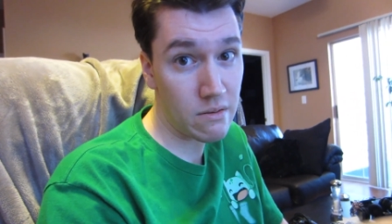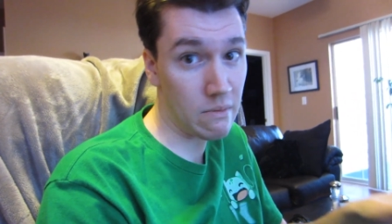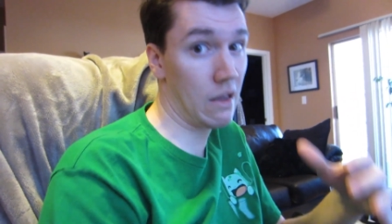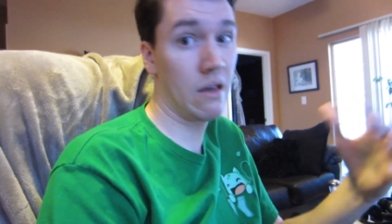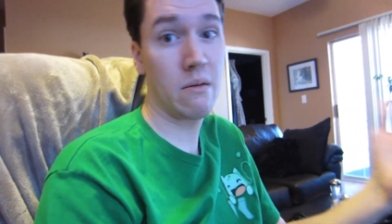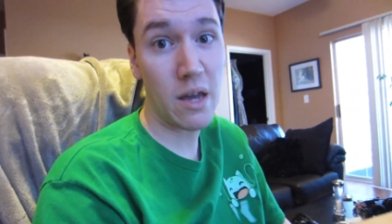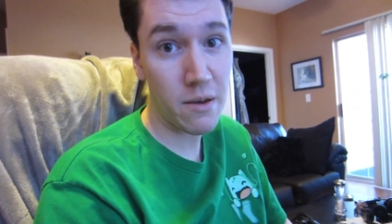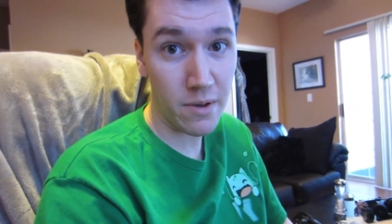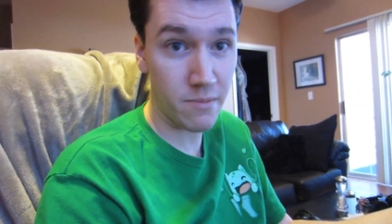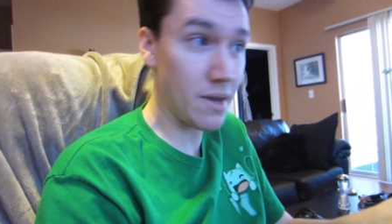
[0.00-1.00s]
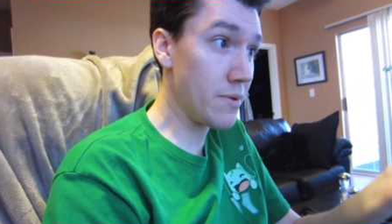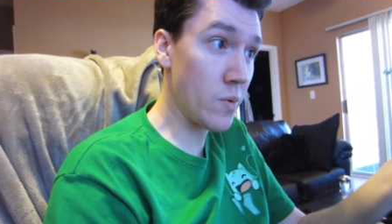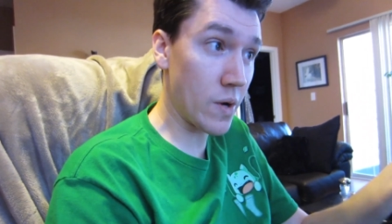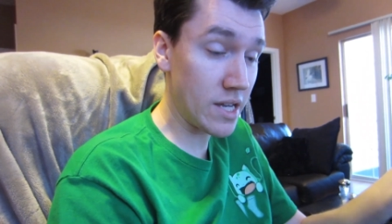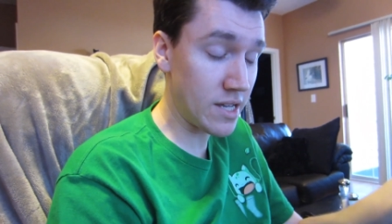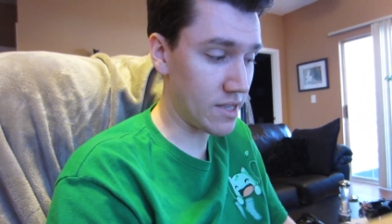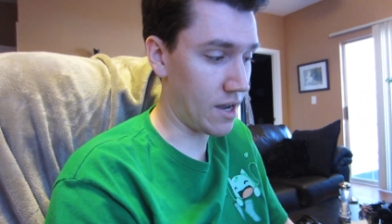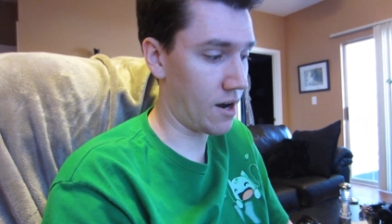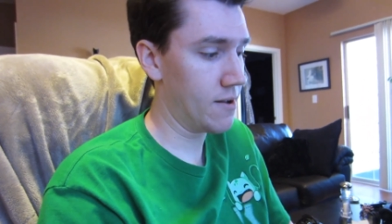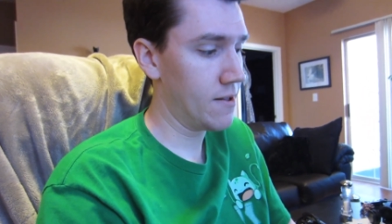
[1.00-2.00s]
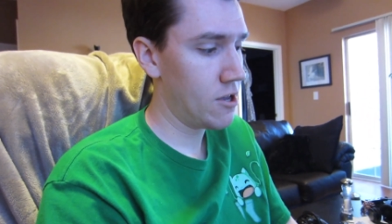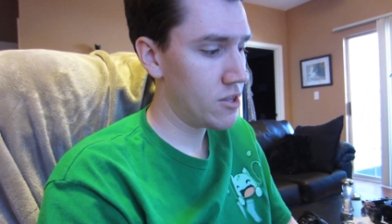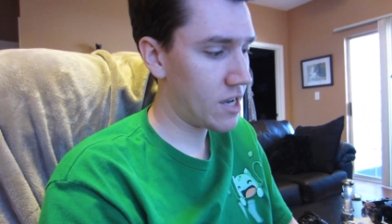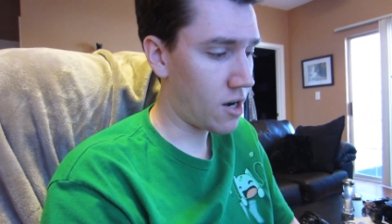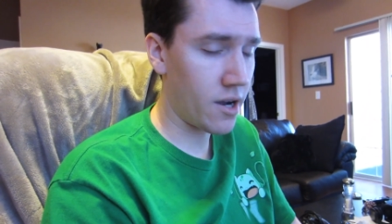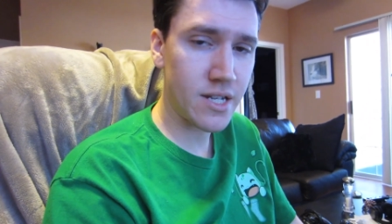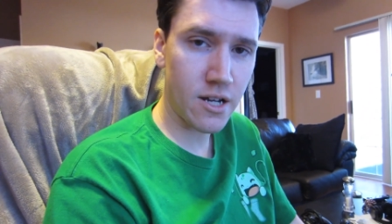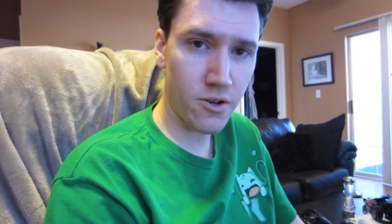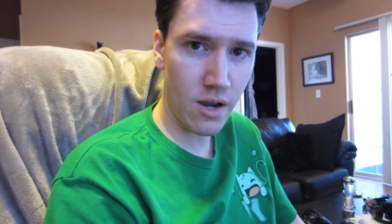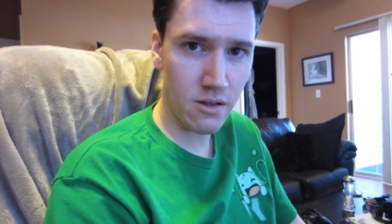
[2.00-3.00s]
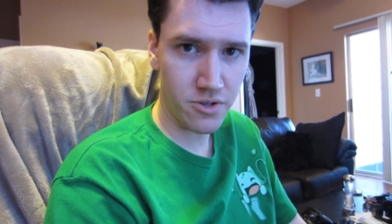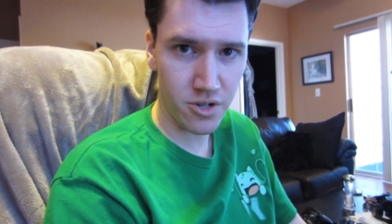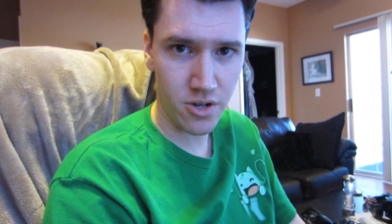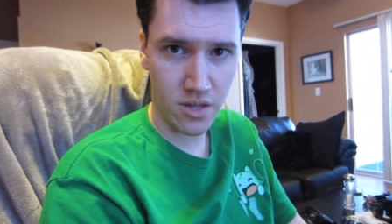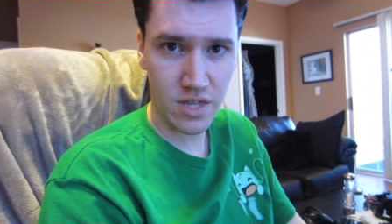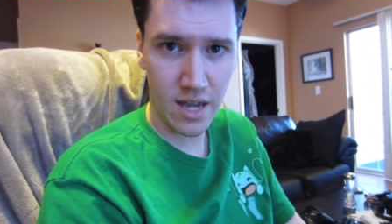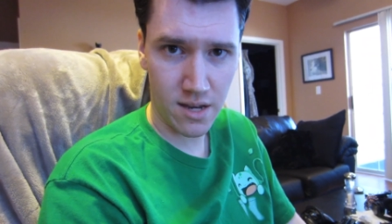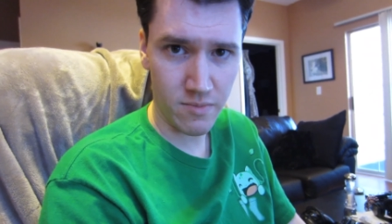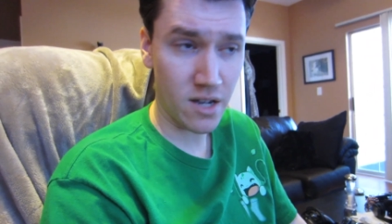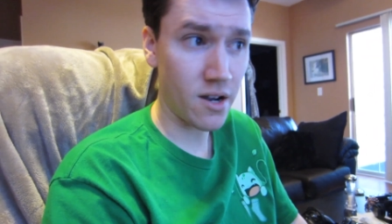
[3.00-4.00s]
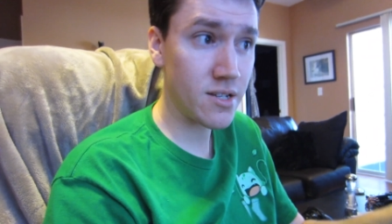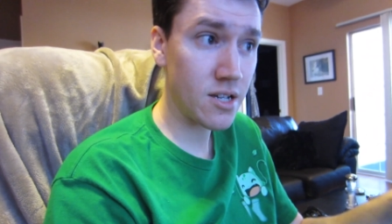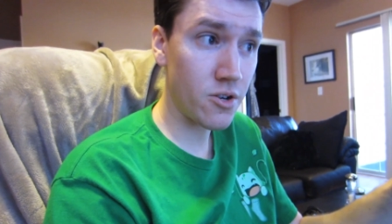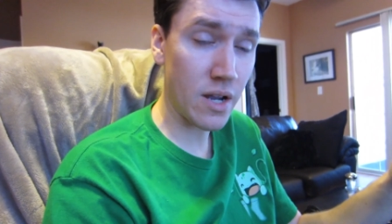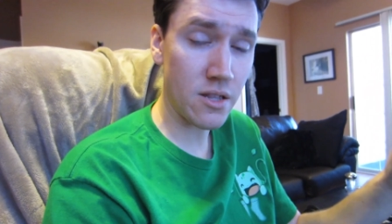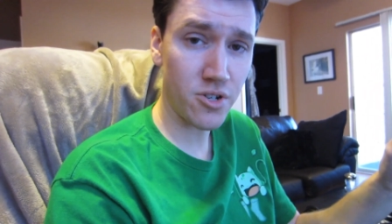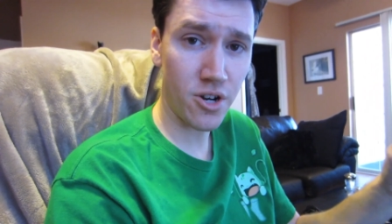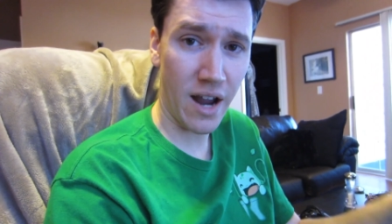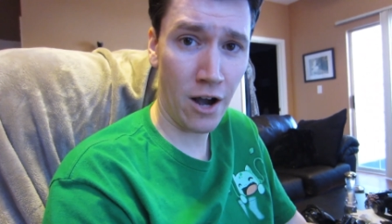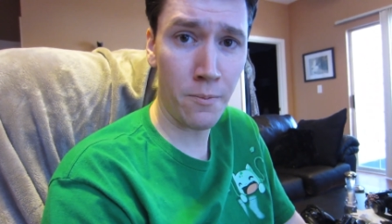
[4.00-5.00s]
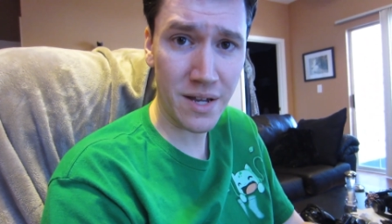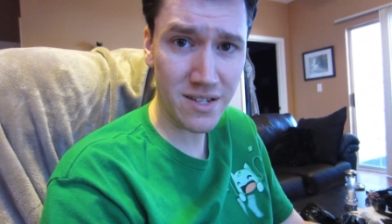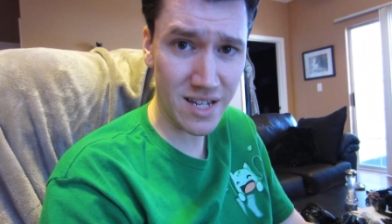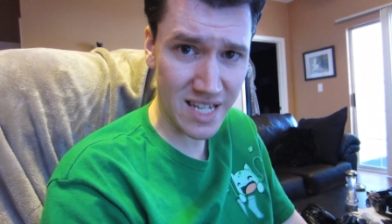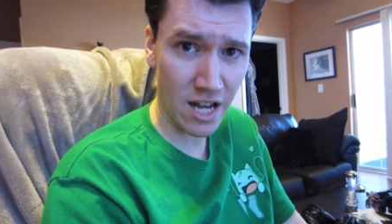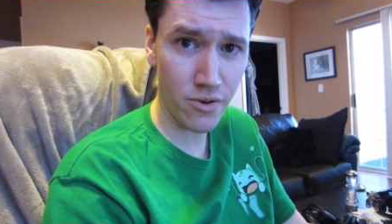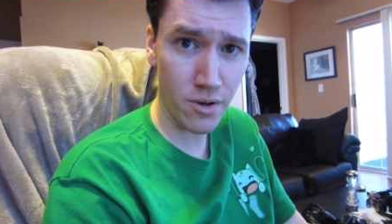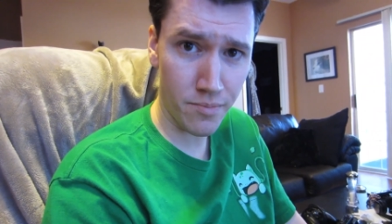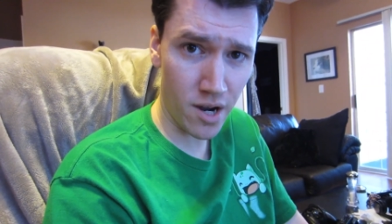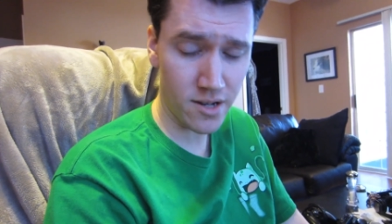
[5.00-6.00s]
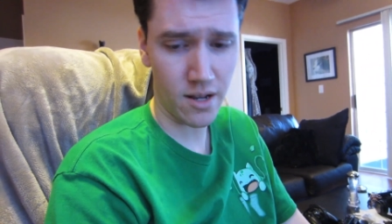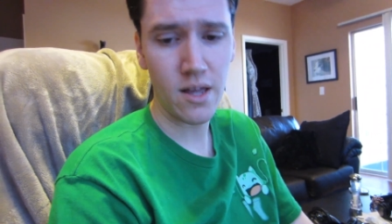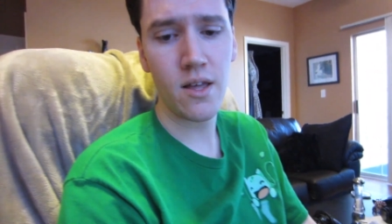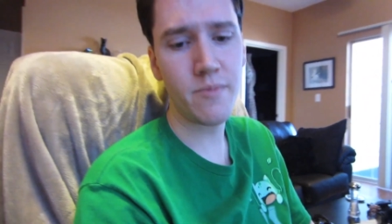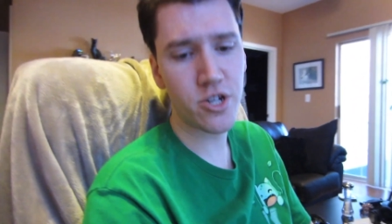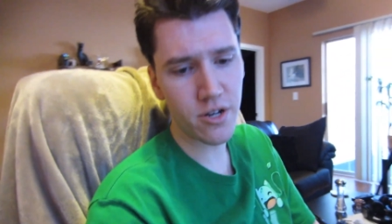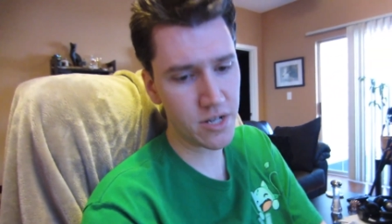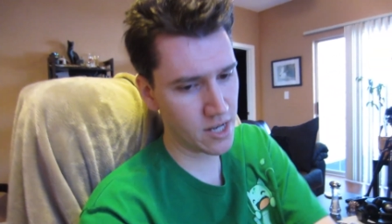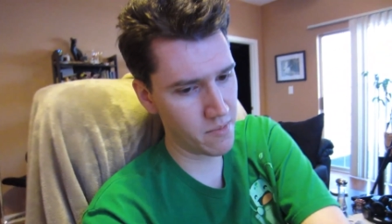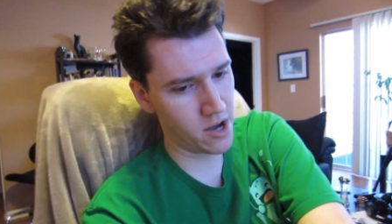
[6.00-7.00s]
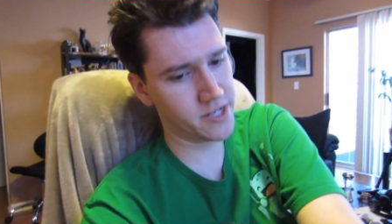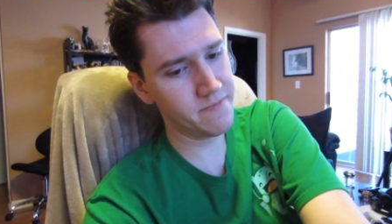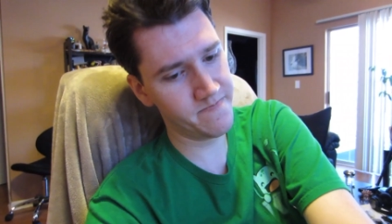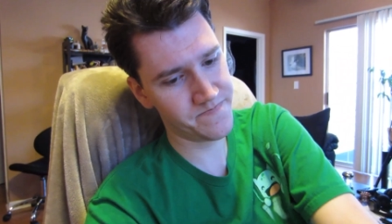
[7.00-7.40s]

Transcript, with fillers: eh, maybe, maybe we're getting there, that content creators are not the enemy. Content creators are helping to sell your product. Let me show you something awesome.